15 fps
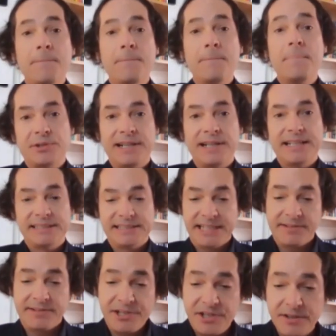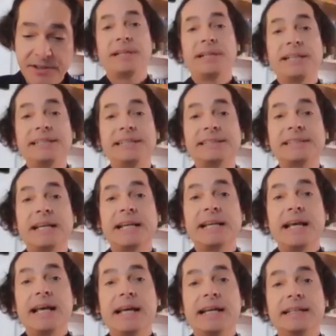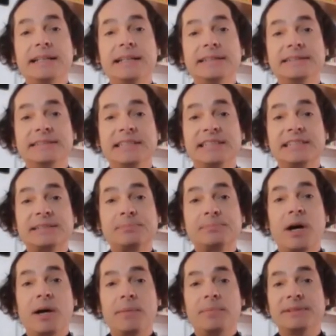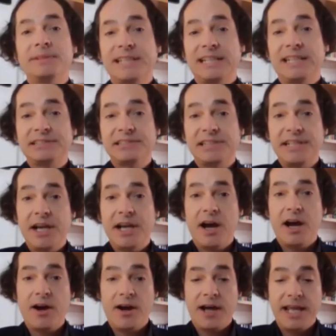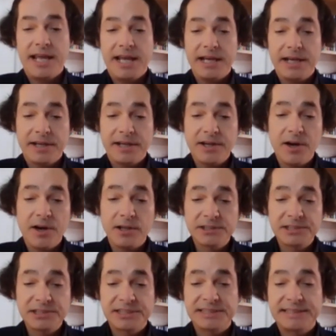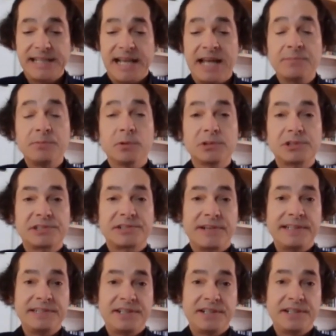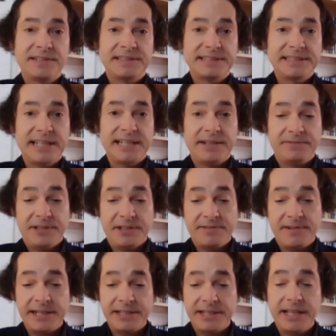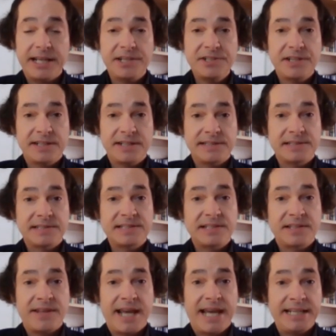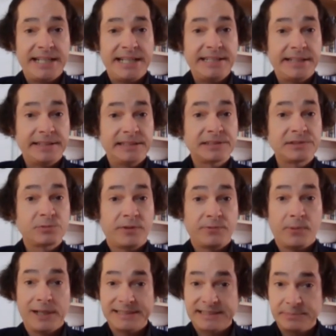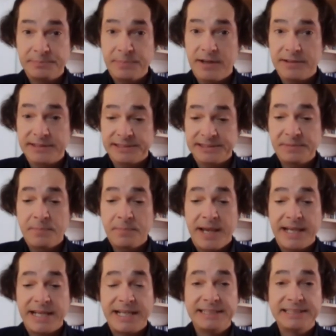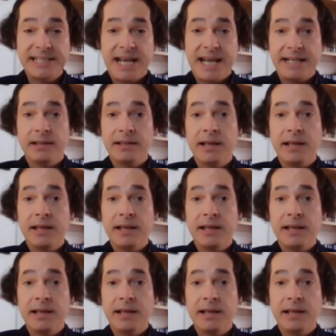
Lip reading: may lead to a greater consideration of Western companies, despite potentially higher costs and more stringent safety regulations that any deals with Western partners may entail.